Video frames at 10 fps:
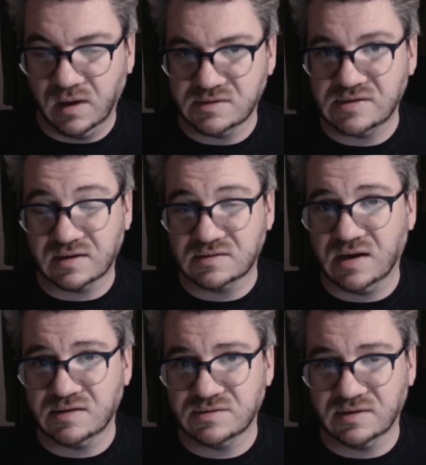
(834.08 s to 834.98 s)
static
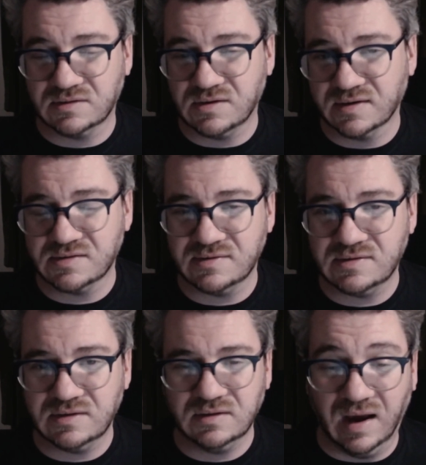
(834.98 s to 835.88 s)
dots or like target
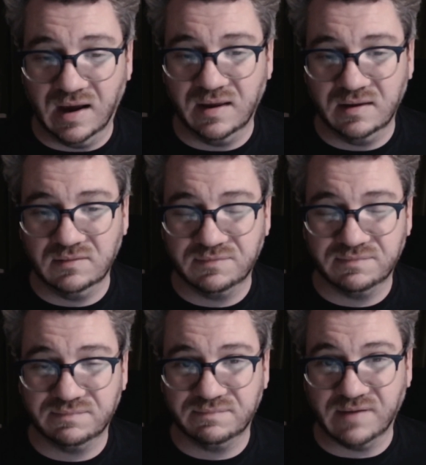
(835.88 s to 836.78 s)
switching. I
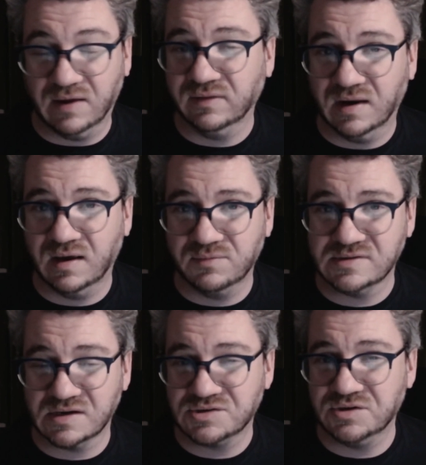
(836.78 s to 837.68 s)
found that I was
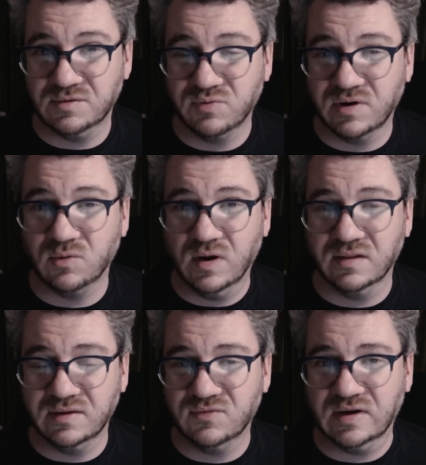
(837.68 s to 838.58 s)
actually doing pretty well
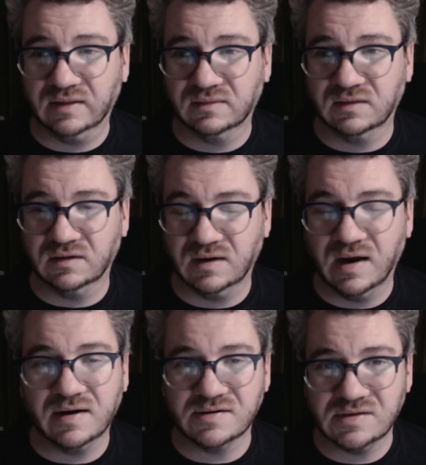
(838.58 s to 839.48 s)
even at the
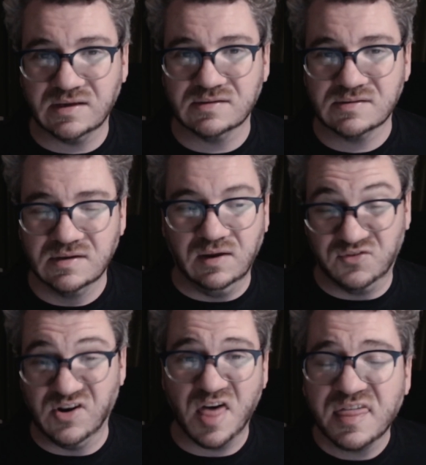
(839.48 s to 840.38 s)
higher sens. If
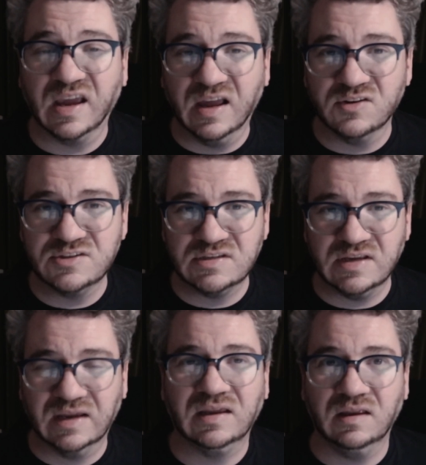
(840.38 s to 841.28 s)
nothing else,
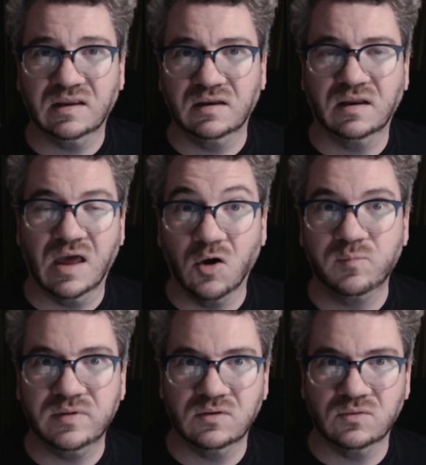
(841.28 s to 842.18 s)
it can help
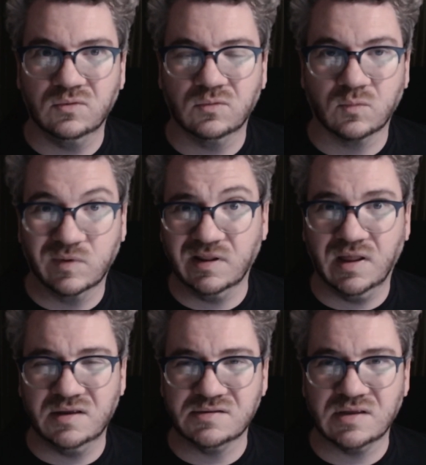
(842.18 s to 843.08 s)
you realize